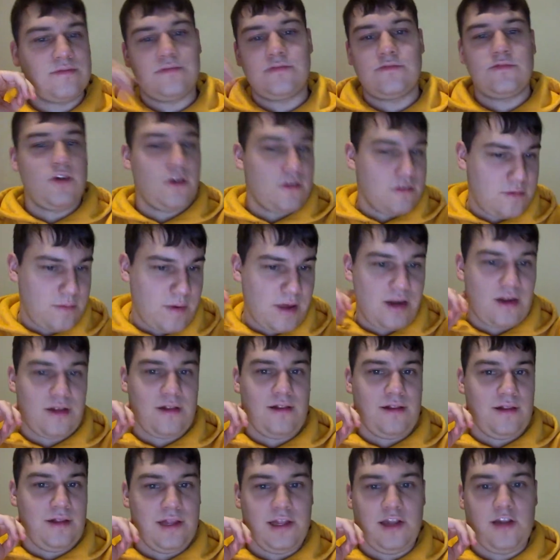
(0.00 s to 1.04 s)
talked about it a
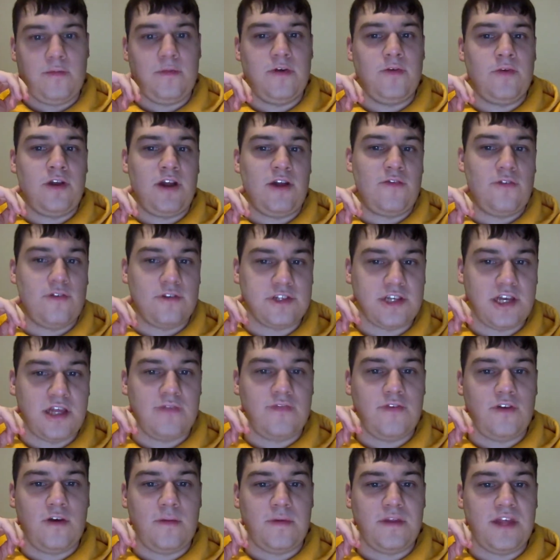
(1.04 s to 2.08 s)
little bit when I first saw the
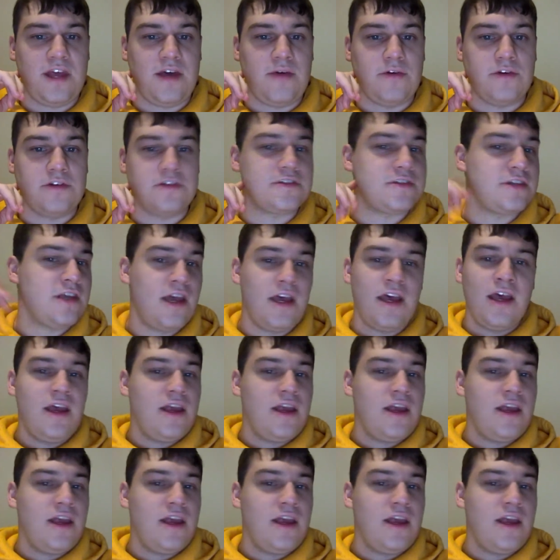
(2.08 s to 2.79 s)
film, and that was,